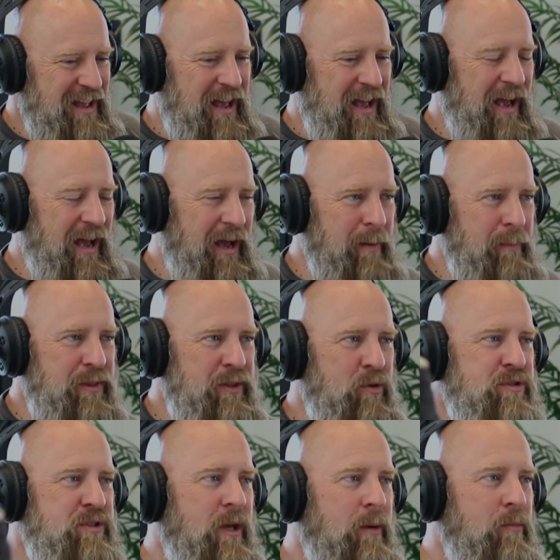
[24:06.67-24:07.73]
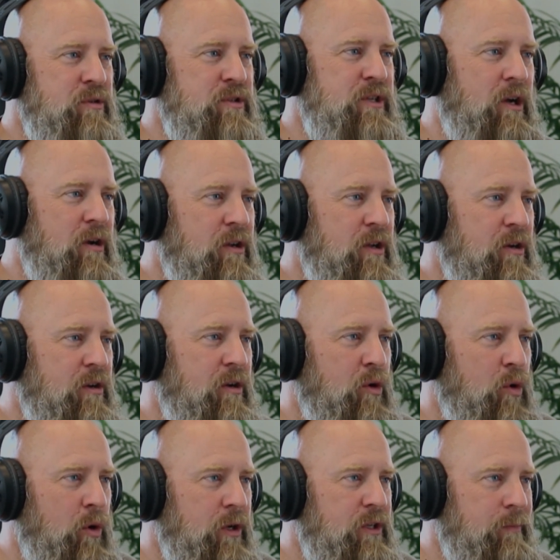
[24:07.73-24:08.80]
But those numbers are
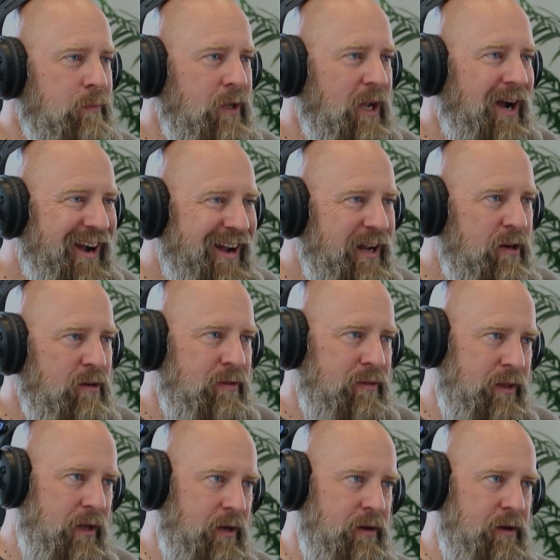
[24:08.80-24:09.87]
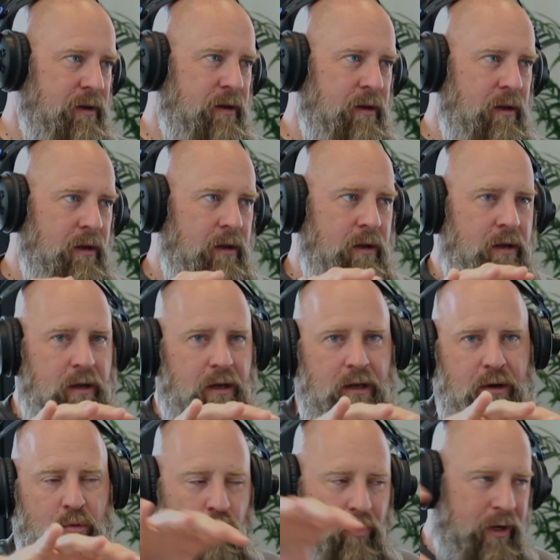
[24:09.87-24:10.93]
going to be higher than
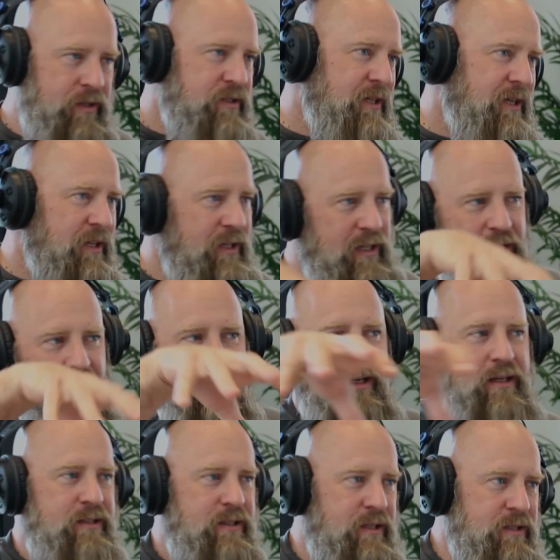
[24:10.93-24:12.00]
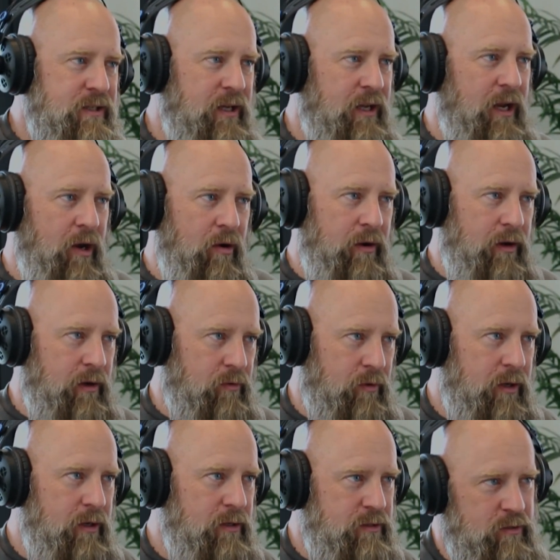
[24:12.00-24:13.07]
rents in the existing area,
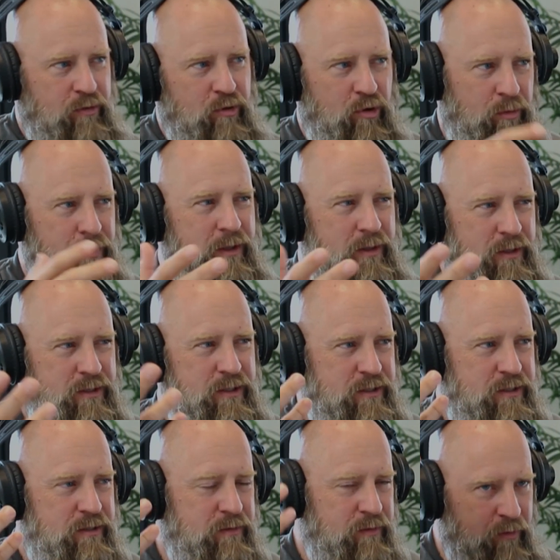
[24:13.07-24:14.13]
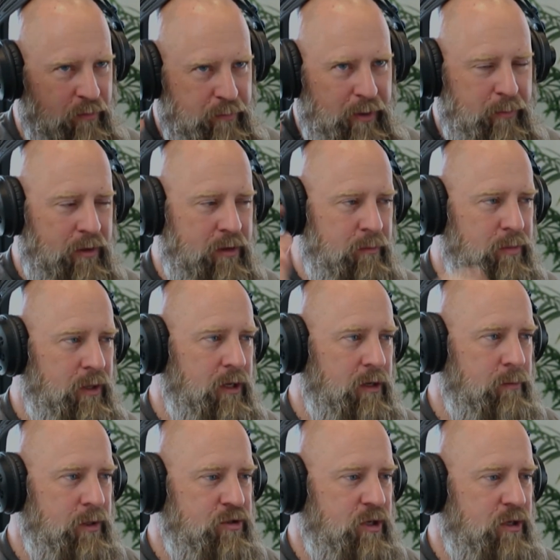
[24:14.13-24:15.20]
right? So normally this is, people complain
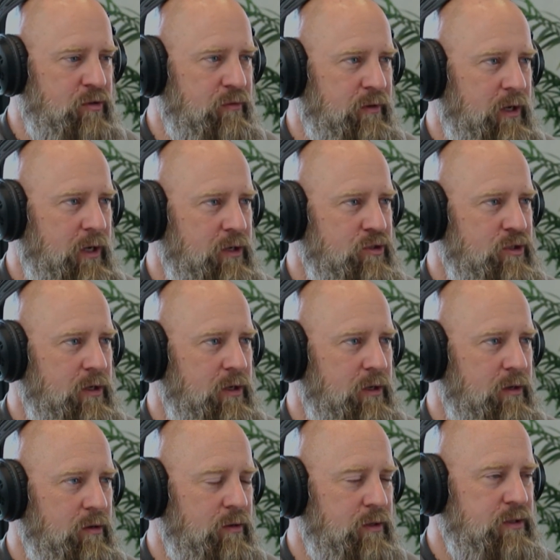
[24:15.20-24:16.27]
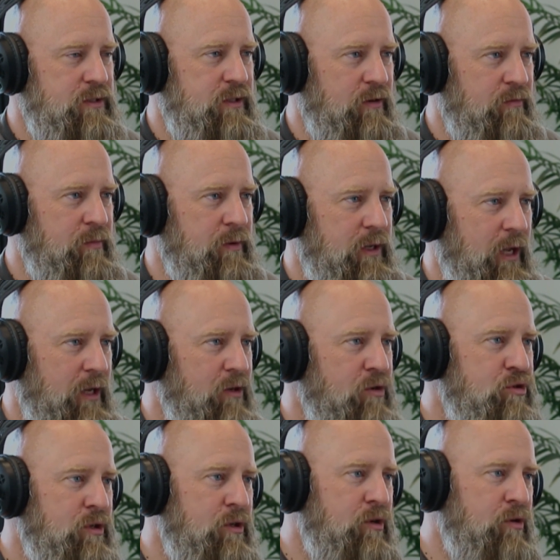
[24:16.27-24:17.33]
about gentrification and all this stuff, but
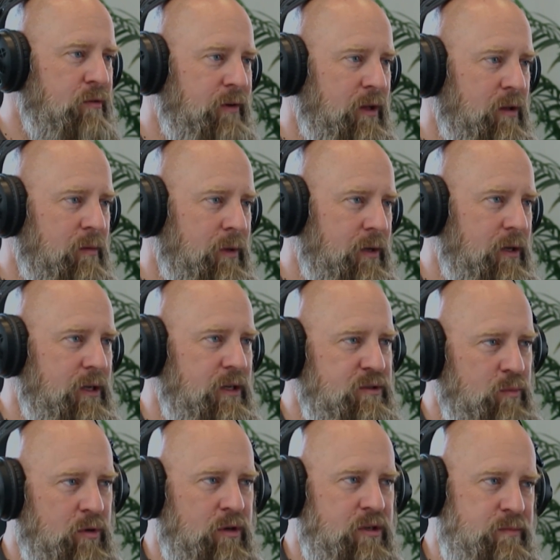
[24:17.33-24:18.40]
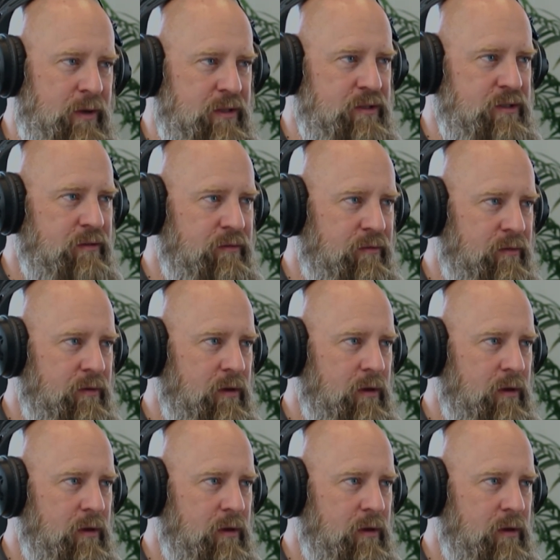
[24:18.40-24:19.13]
usually new development is more expensive